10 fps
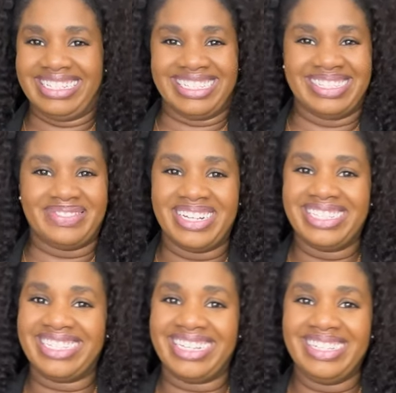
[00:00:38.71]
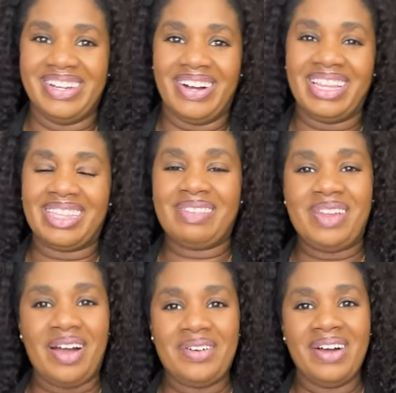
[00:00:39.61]
Just wanted to, you know, let them
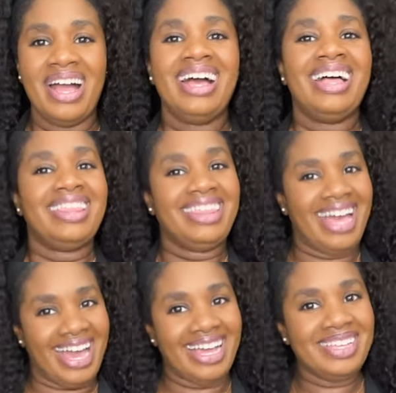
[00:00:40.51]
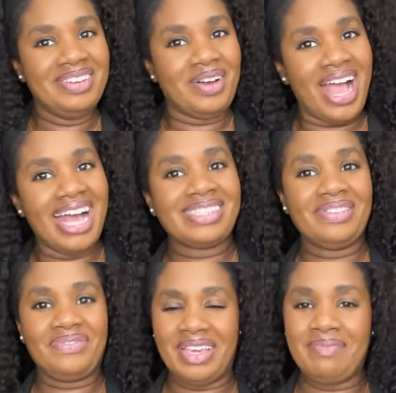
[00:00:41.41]
know that, you know, I had some
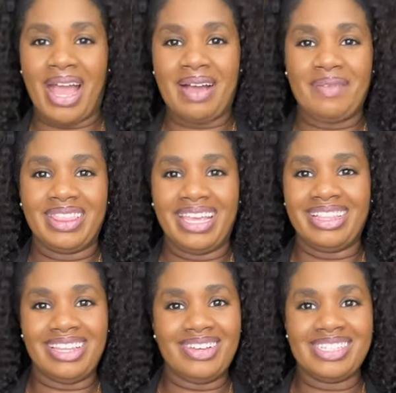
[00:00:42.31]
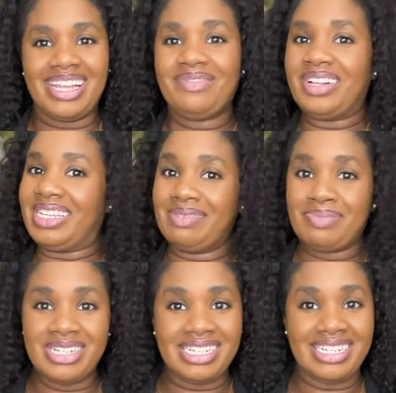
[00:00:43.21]
feedback about their clothes. They really
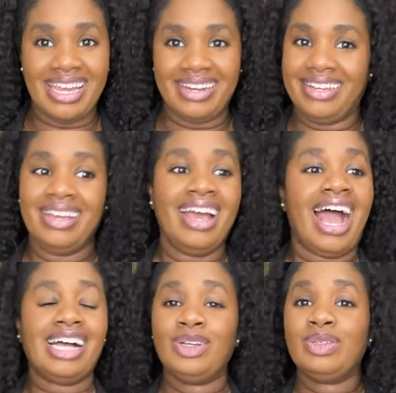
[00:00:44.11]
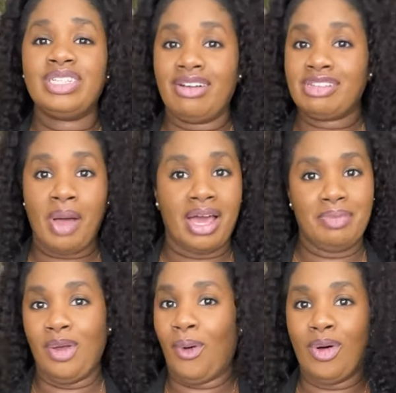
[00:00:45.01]
appreciate it. I told you, they respond to
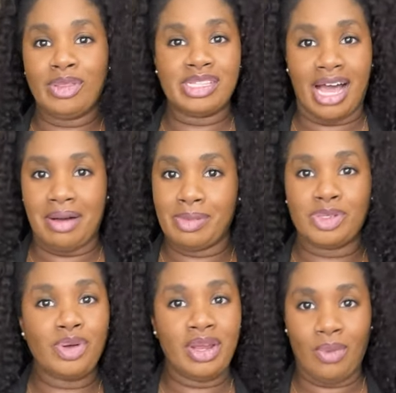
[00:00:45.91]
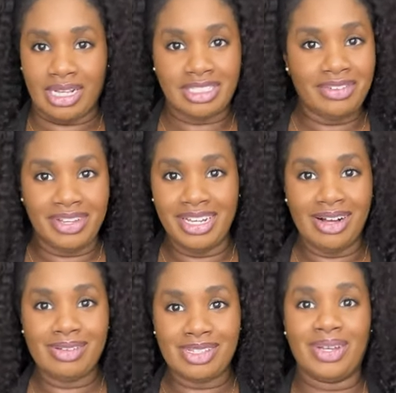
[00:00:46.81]
me all the time. I'm sure they watch the
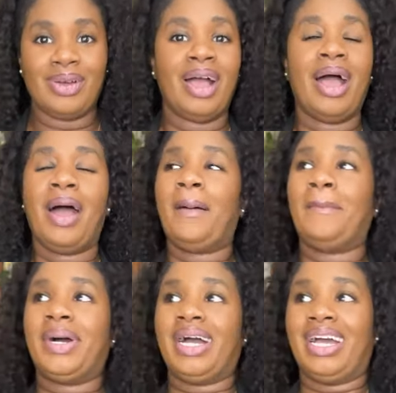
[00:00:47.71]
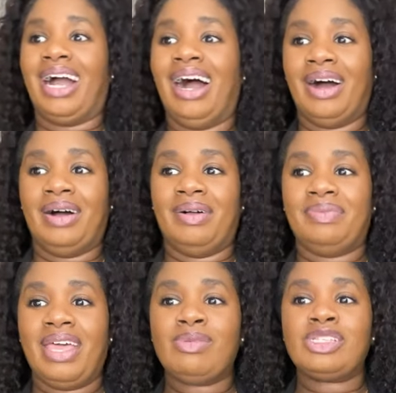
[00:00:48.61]
videos too. But
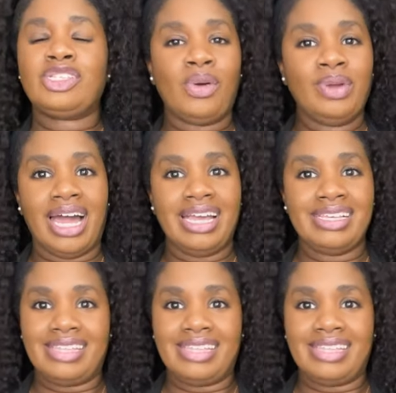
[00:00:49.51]
they were so nice.